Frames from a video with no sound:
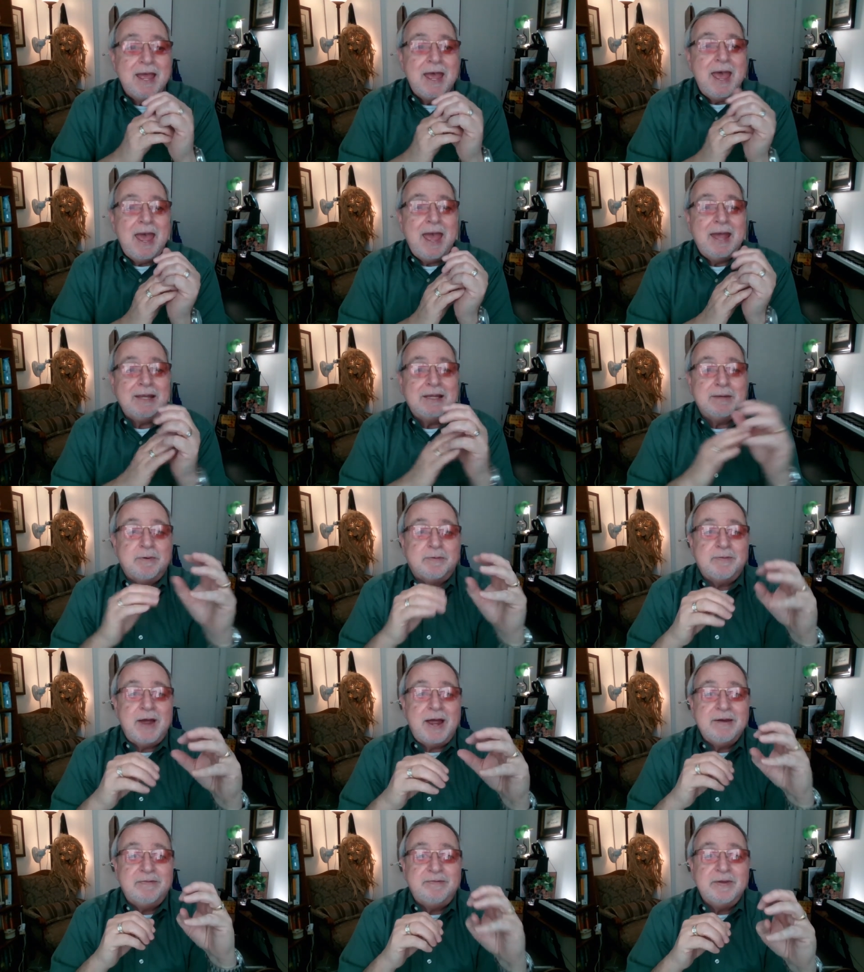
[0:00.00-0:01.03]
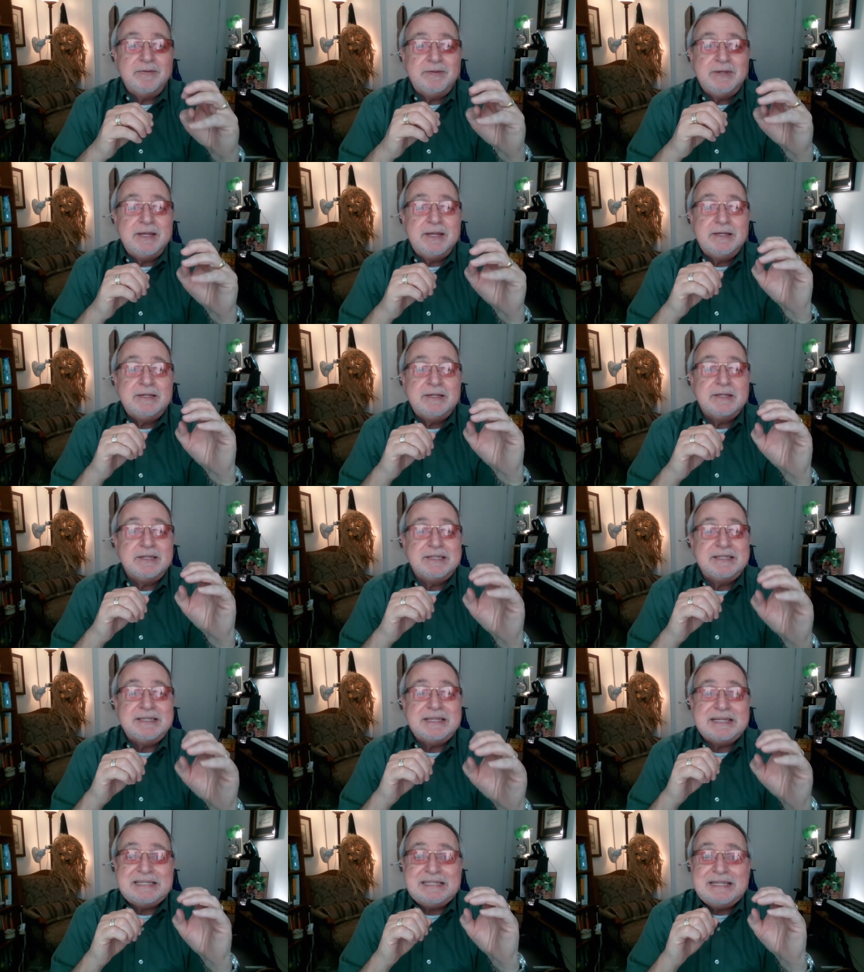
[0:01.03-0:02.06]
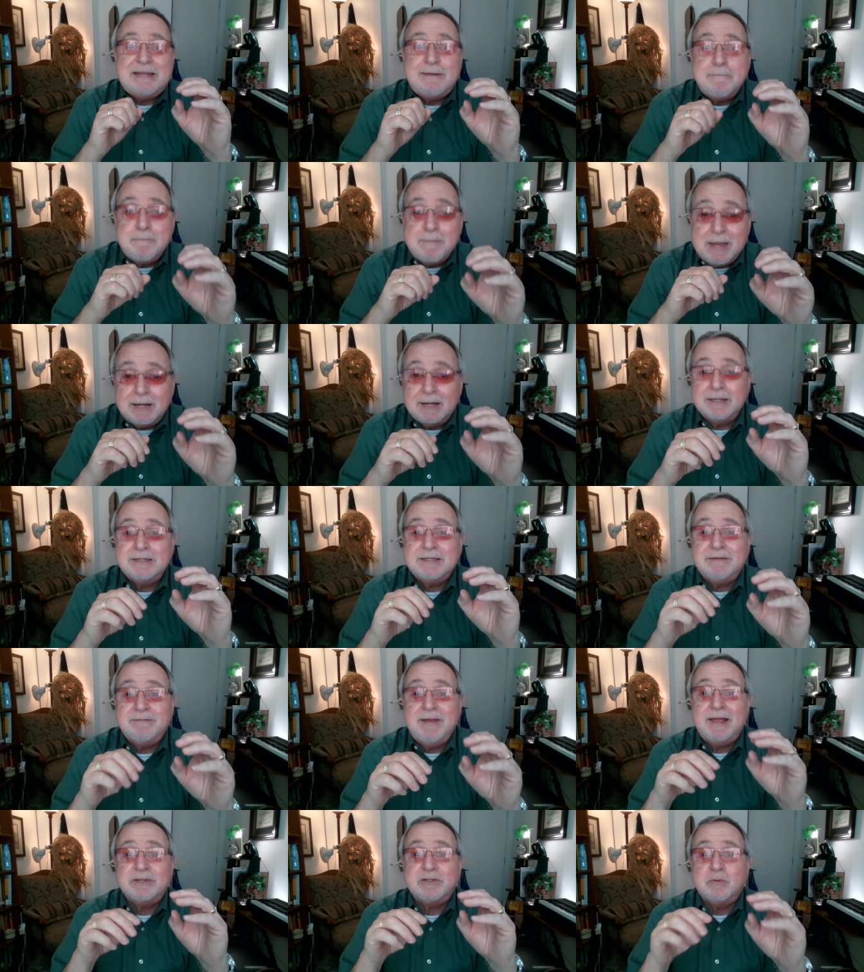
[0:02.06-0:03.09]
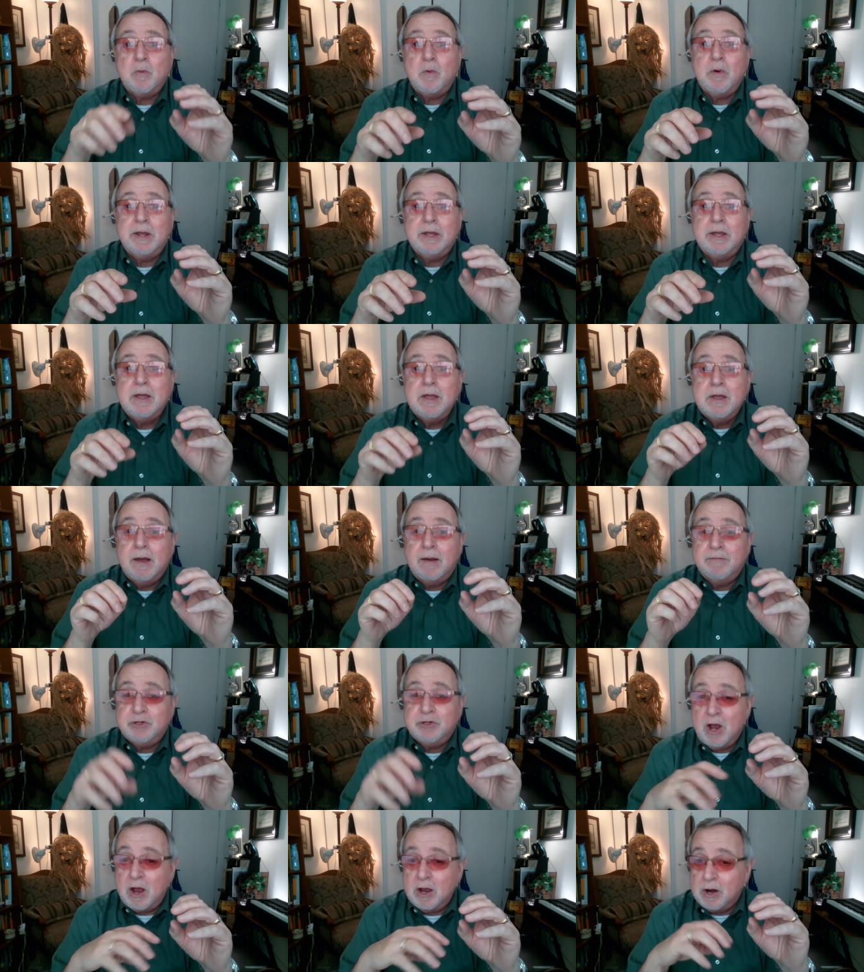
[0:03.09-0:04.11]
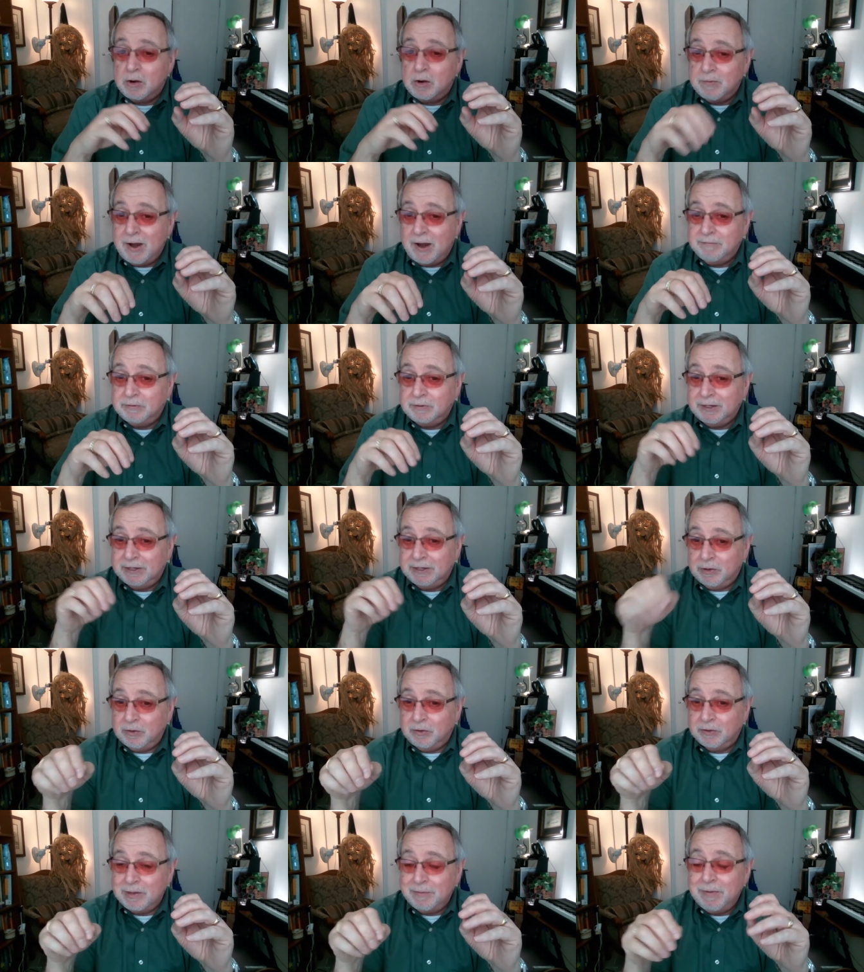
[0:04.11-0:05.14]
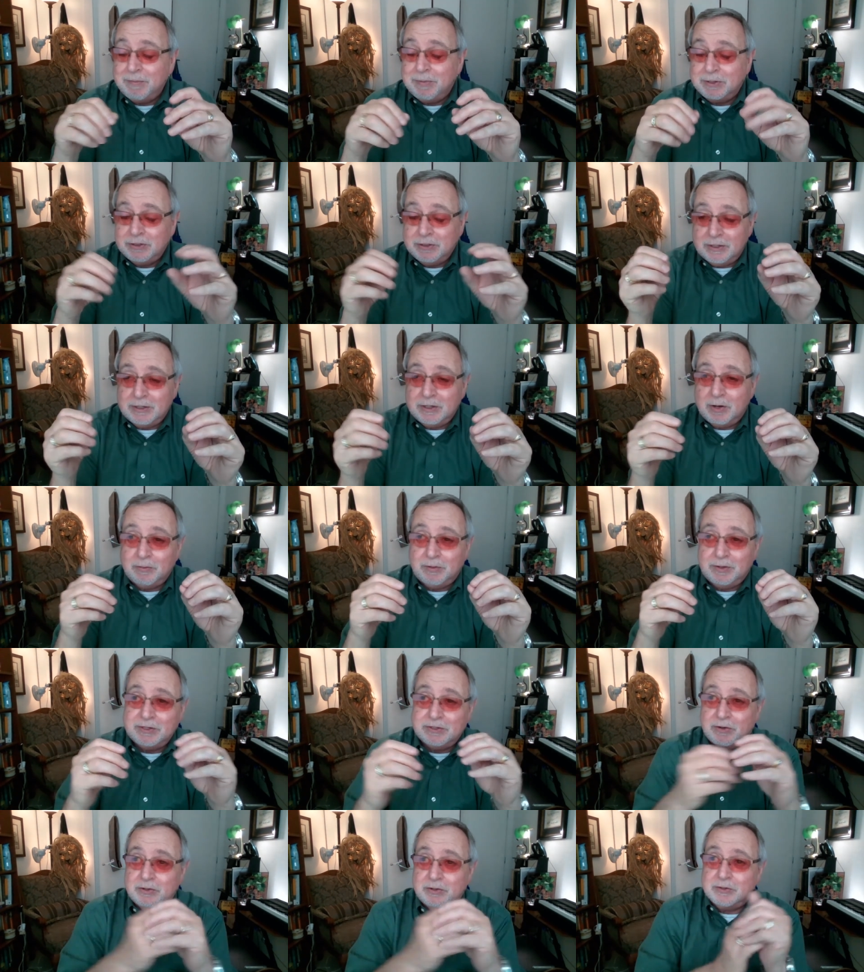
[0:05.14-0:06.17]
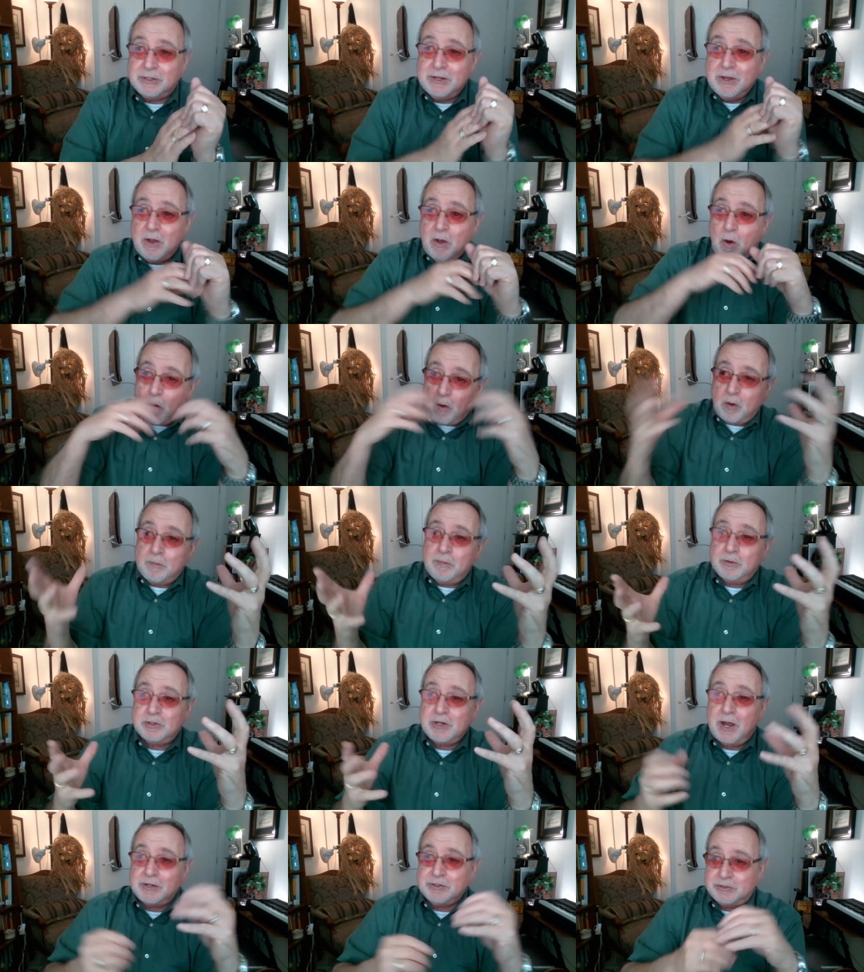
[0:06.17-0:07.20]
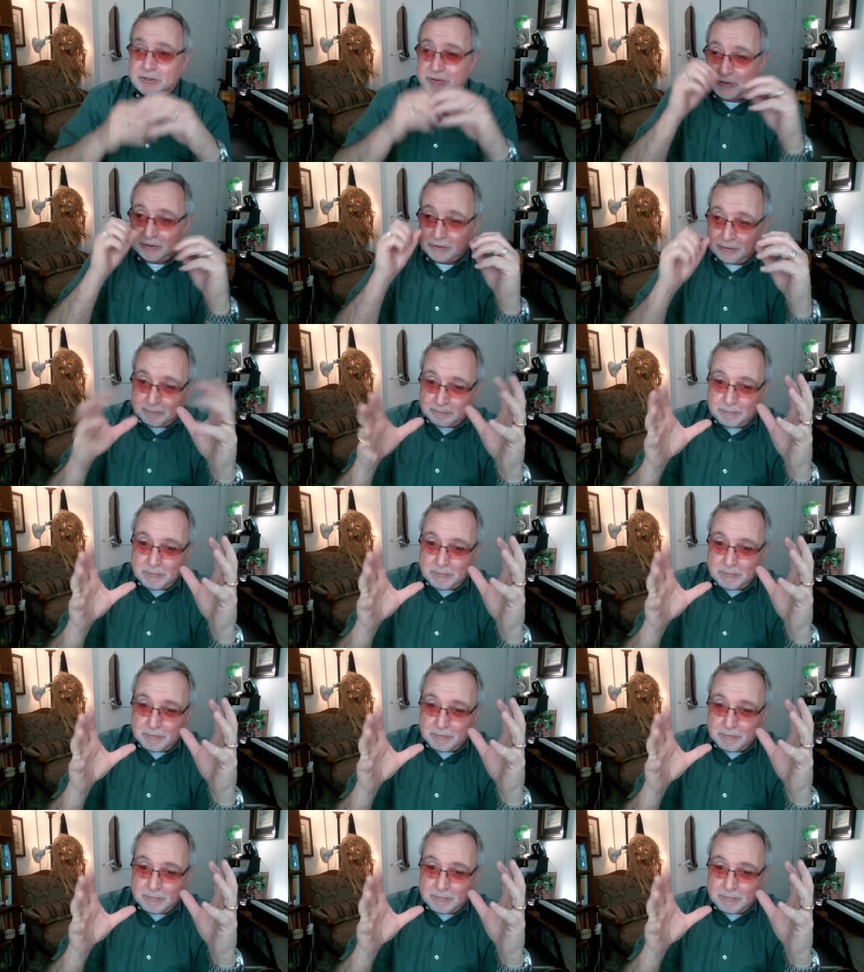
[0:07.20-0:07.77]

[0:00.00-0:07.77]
and can provide 15 to 60 minutes advanced warning of shock arrival at Earth. I mean, but you know, these aren't usually horrible shocks, it's just a little